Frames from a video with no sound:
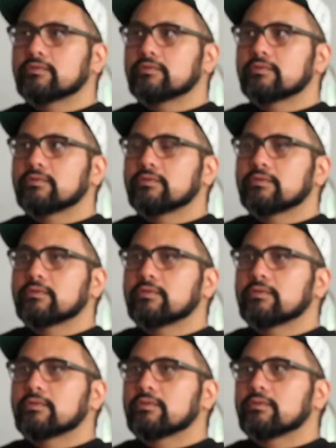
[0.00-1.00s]

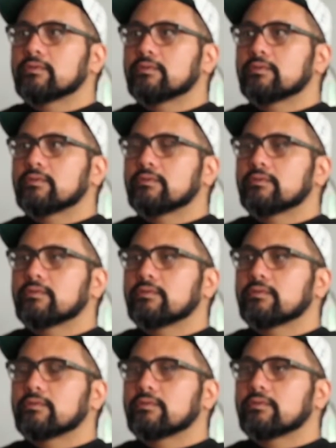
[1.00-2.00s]

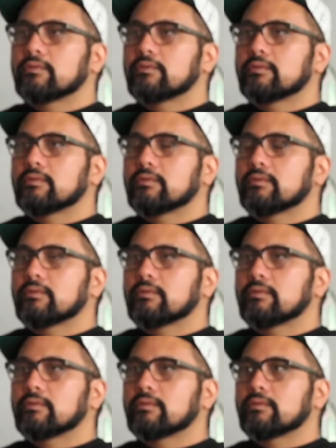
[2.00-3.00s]

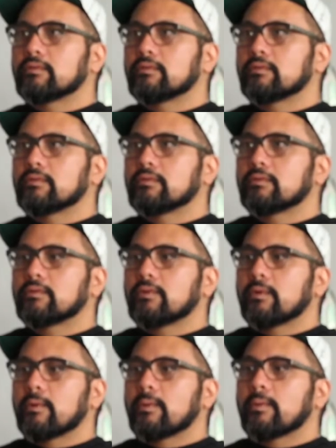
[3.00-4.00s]

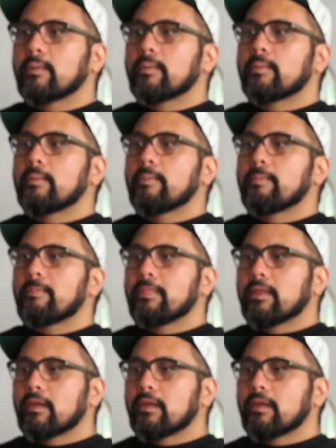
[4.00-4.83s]
No words are spoken by the person on screen.